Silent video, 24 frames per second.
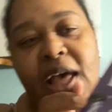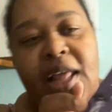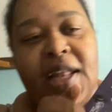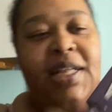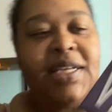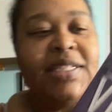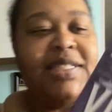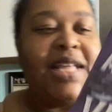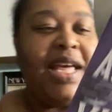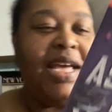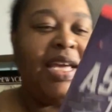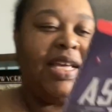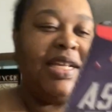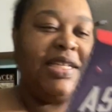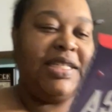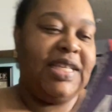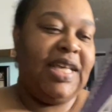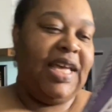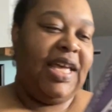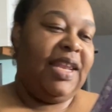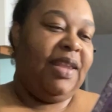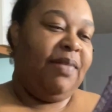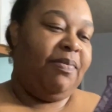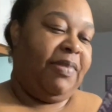looks like it's
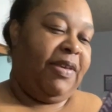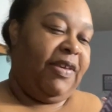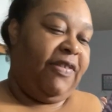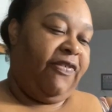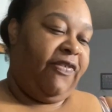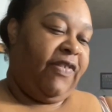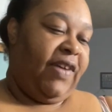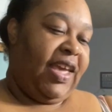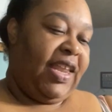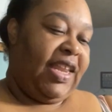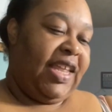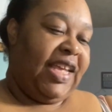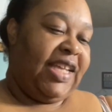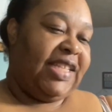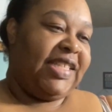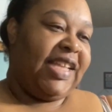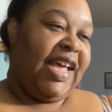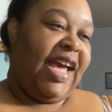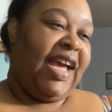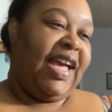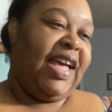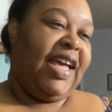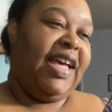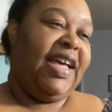gonna be funny. It's
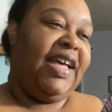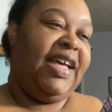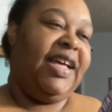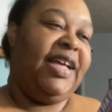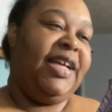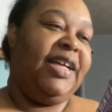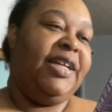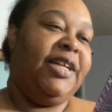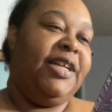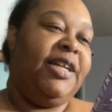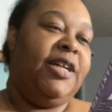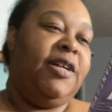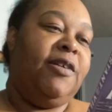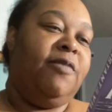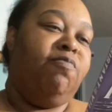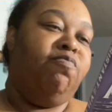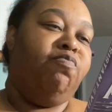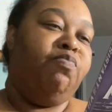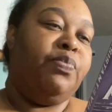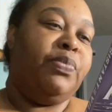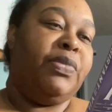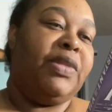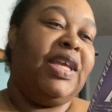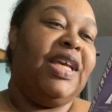like a,
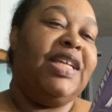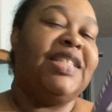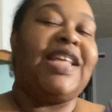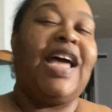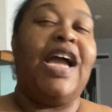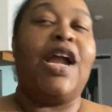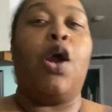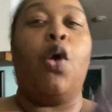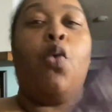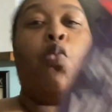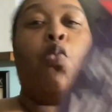it's like a